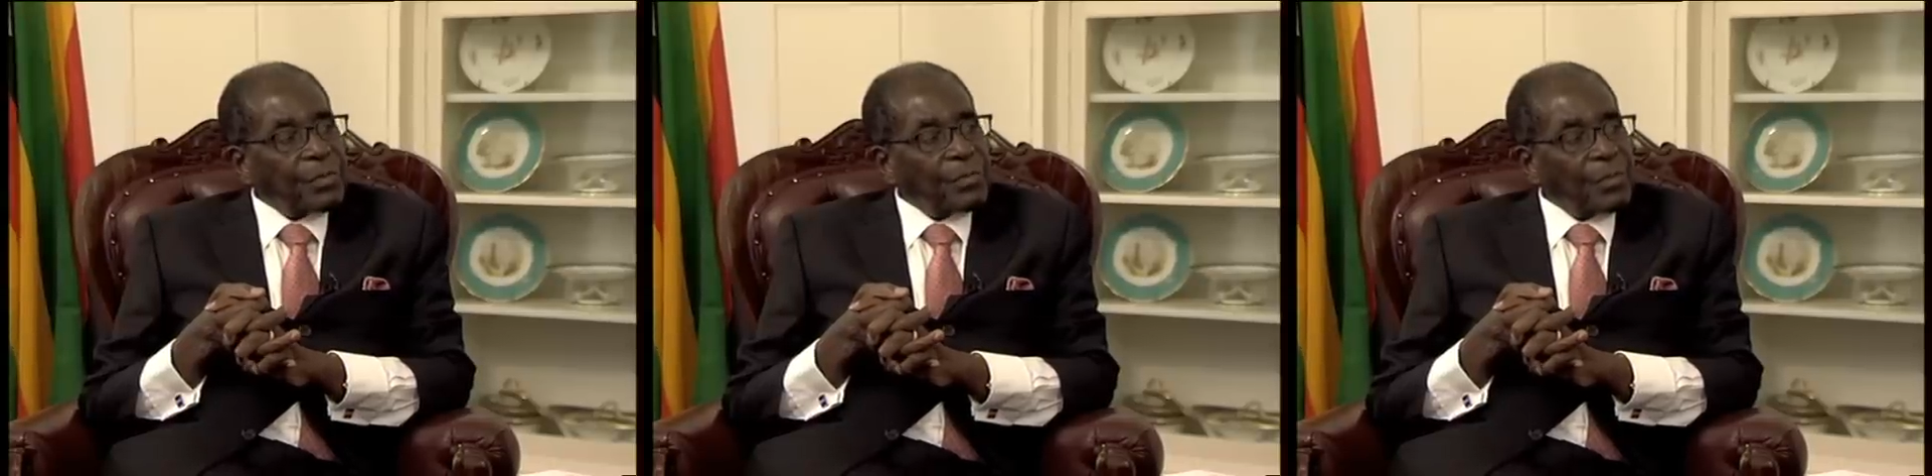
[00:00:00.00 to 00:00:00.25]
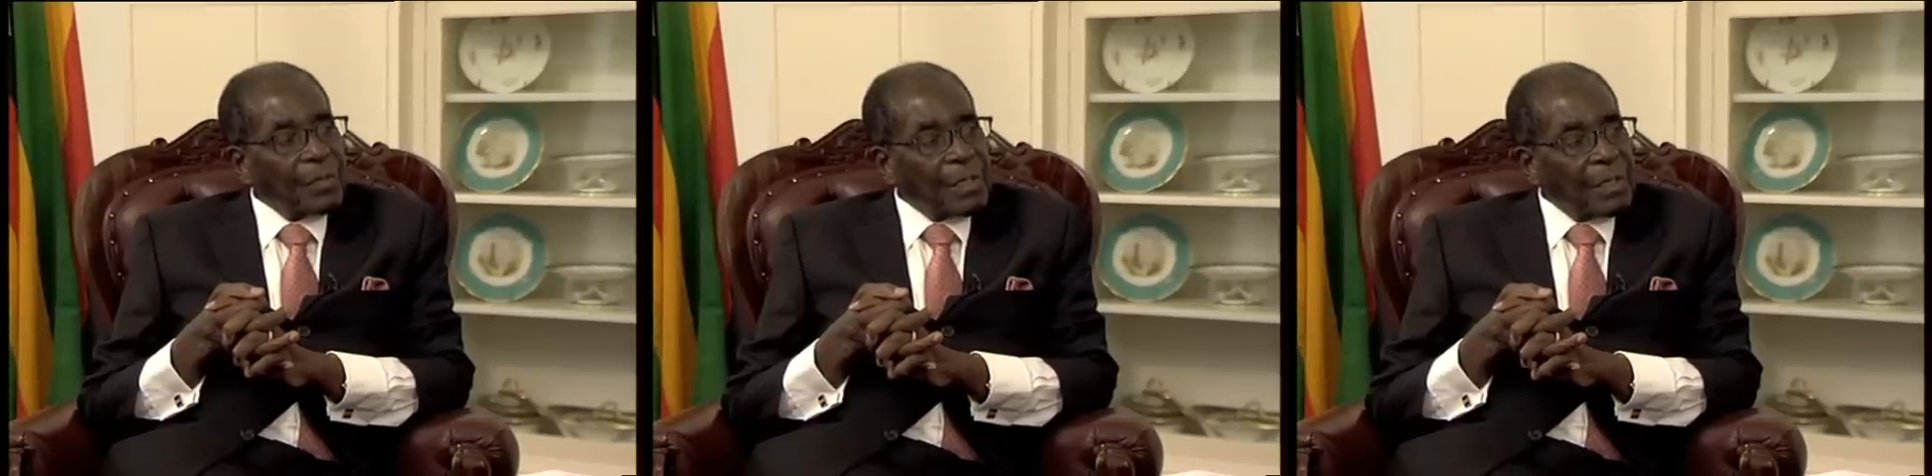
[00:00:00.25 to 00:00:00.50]

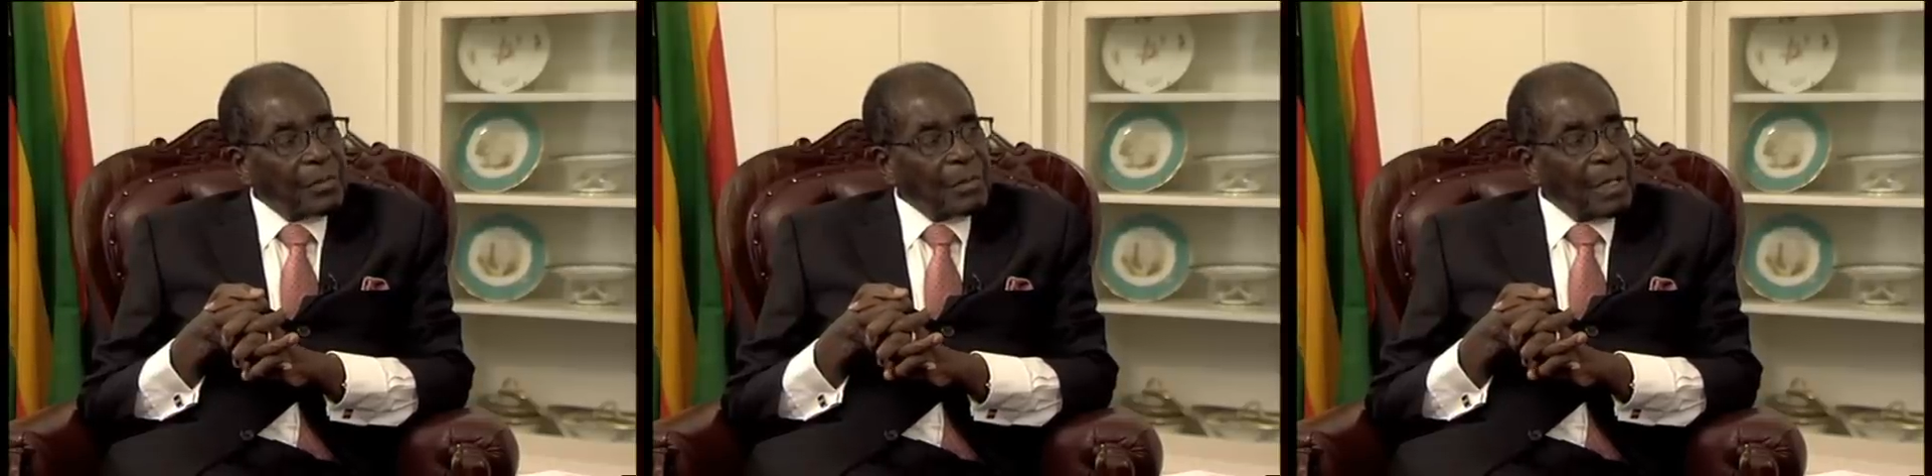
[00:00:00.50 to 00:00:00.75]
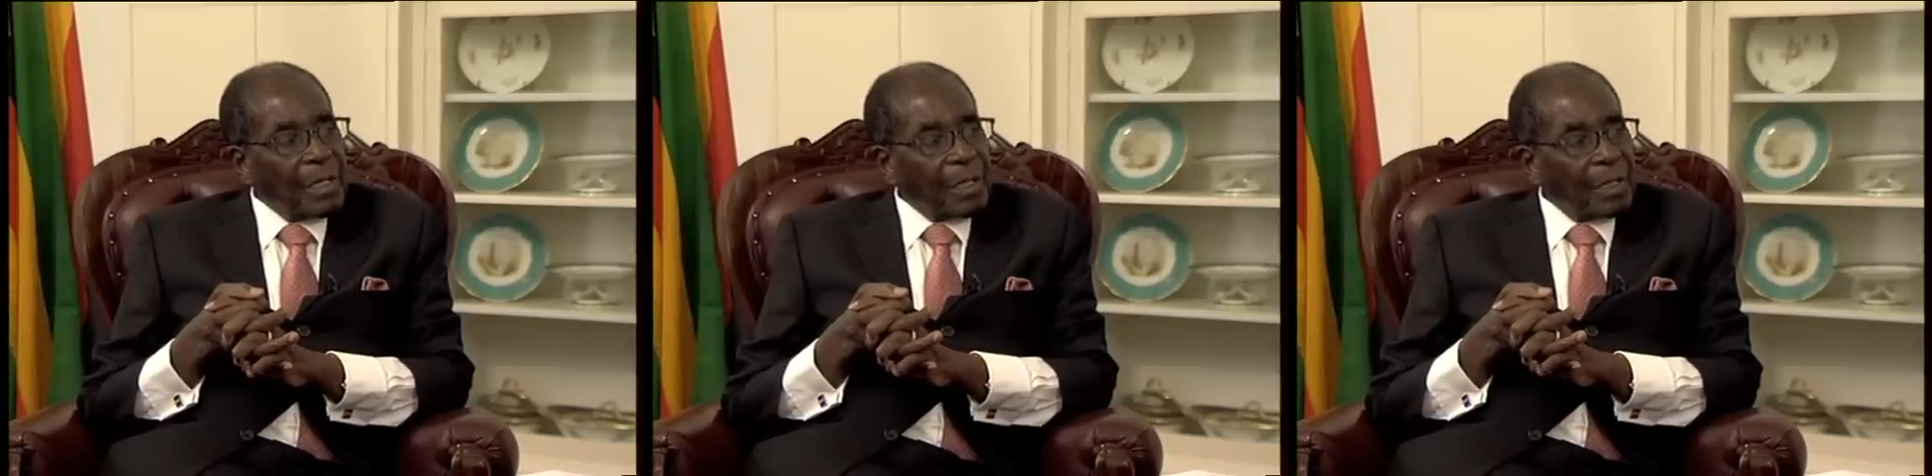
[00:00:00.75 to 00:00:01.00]
more than
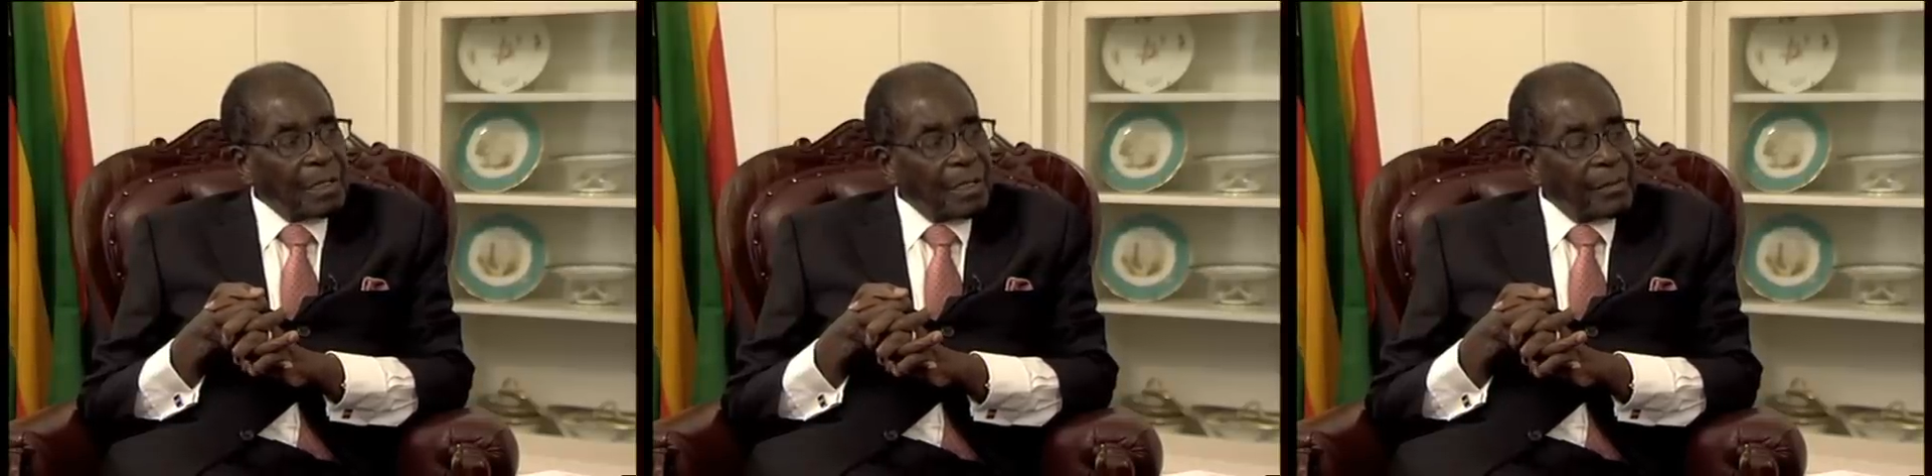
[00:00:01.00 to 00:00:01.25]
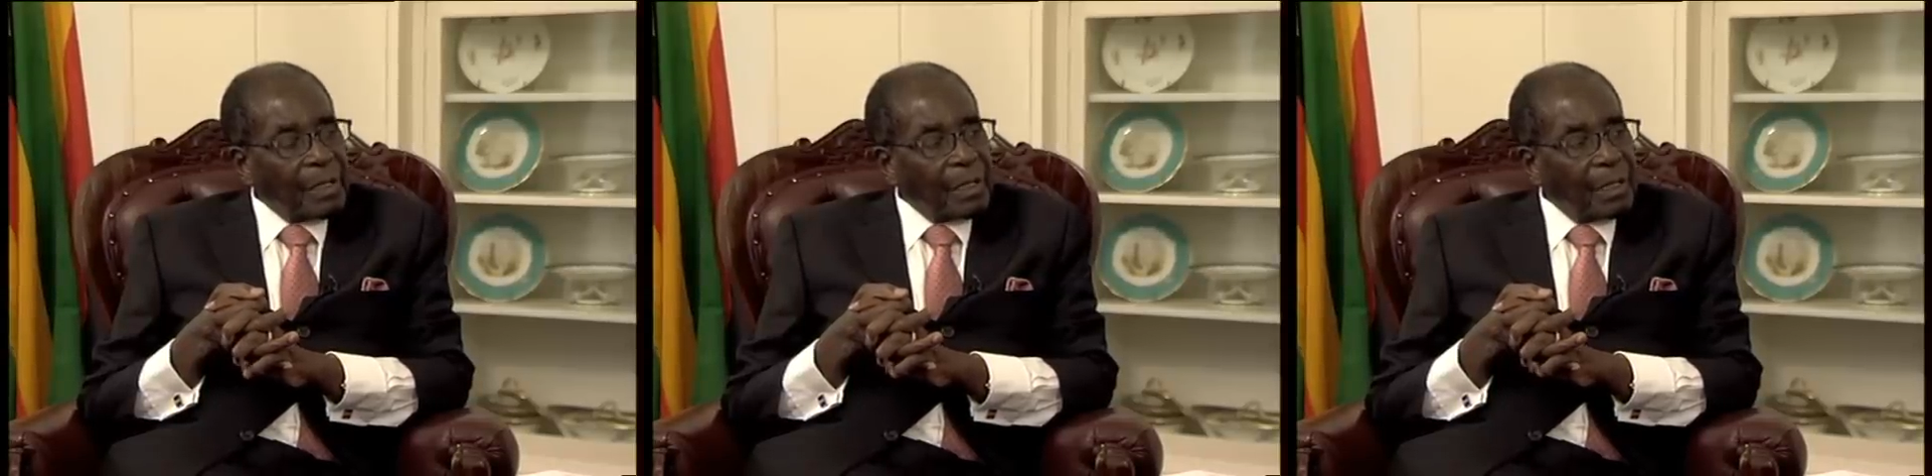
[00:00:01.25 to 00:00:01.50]
my
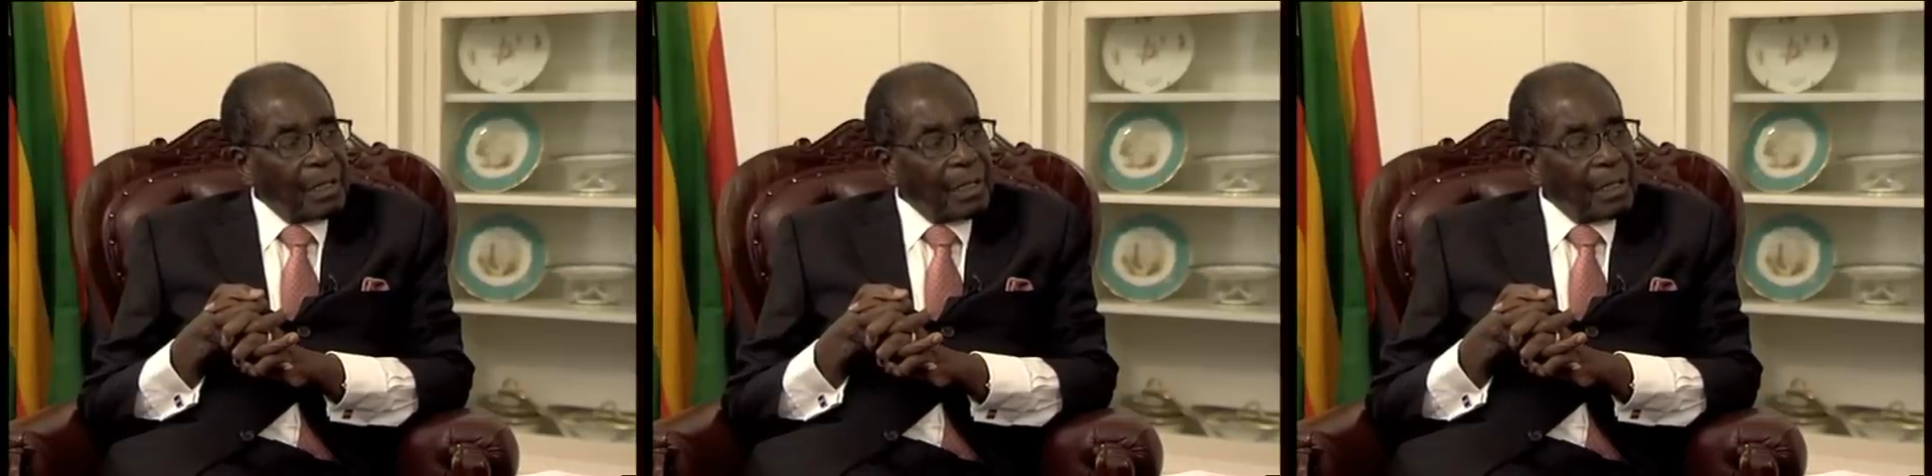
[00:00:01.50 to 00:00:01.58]
academic.